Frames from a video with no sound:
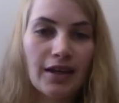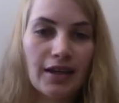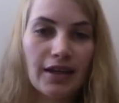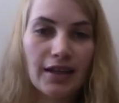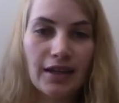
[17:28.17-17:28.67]

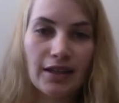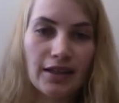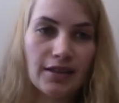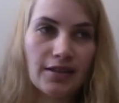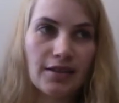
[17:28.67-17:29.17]
It
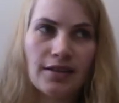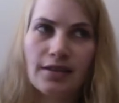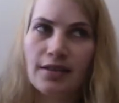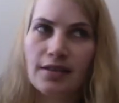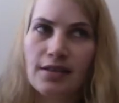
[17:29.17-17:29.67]
is
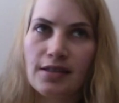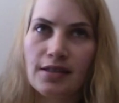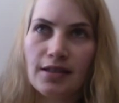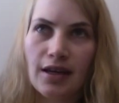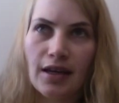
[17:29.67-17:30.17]

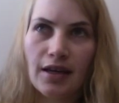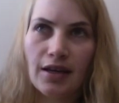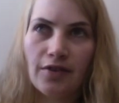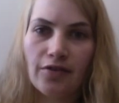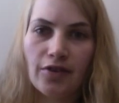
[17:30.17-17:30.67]

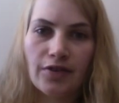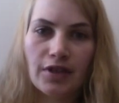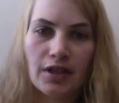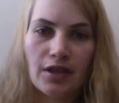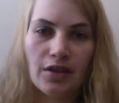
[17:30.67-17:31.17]
day
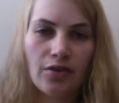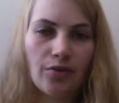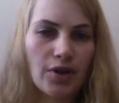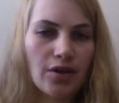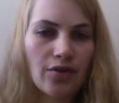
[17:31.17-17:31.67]

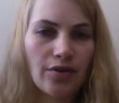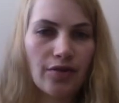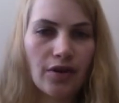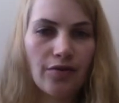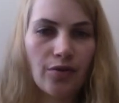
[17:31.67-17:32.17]
53 or
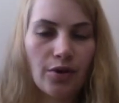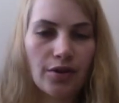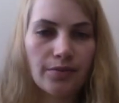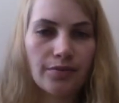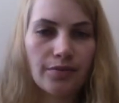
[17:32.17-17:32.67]
54,
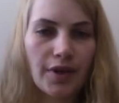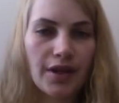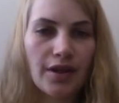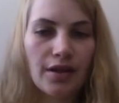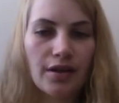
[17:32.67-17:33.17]
I
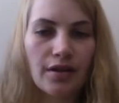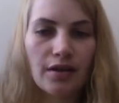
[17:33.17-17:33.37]
think.